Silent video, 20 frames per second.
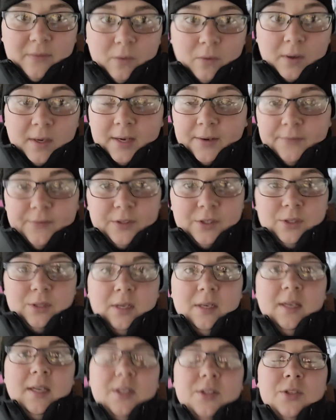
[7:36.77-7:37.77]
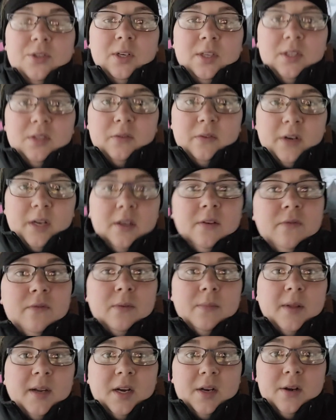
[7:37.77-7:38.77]
or if it gets transferred in from
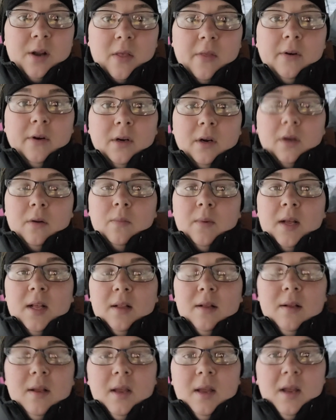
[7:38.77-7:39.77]
like another Goodwill.